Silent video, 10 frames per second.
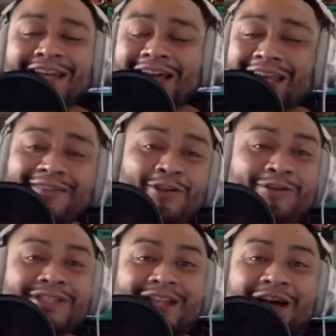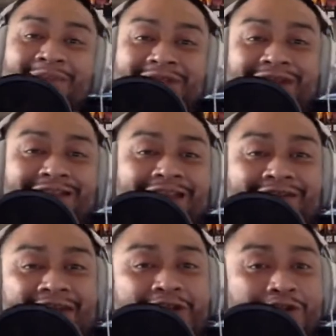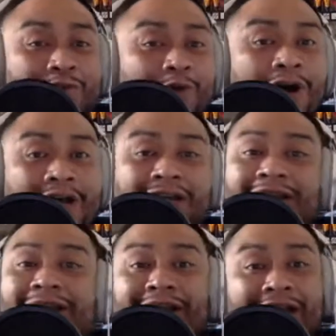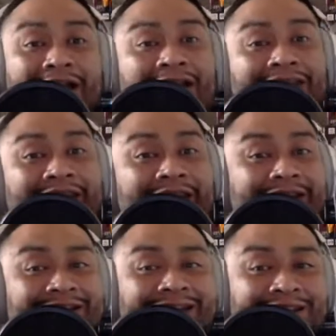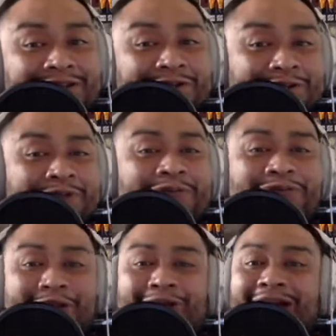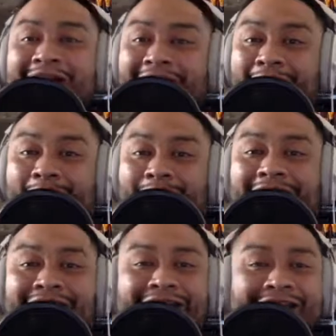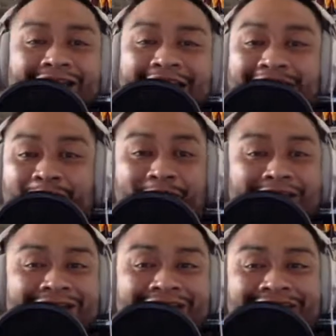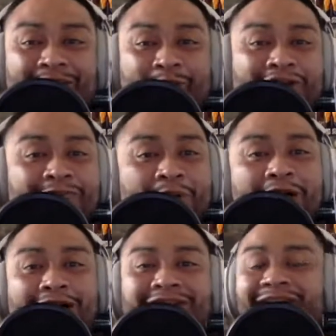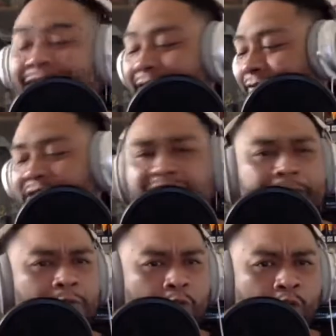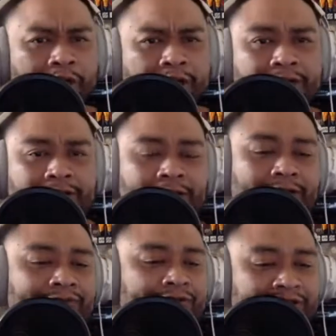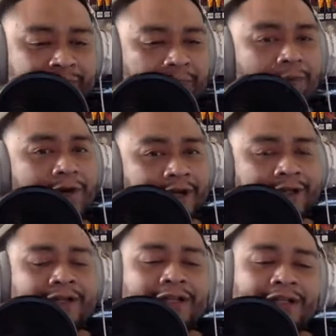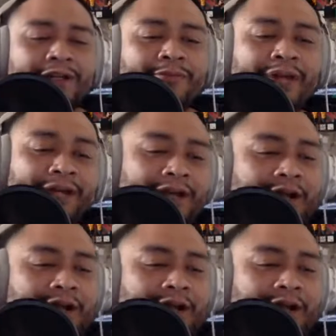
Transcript: kind of give you a synopsis of issue one, kind of leading into issue two. So I will get in as we get a brief pause for a sip of water, for a sip of water. But